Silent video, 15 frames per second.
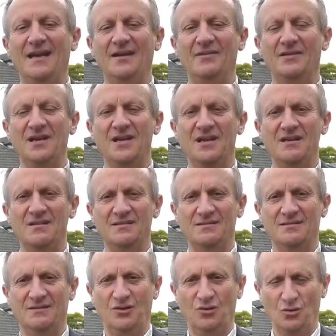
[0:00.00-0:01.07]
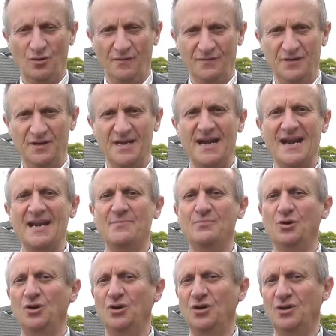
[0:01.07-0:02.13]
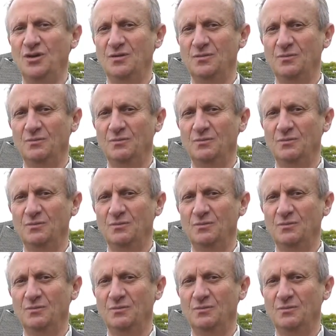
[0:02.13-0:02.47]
Harry Crawford and Annie Burkett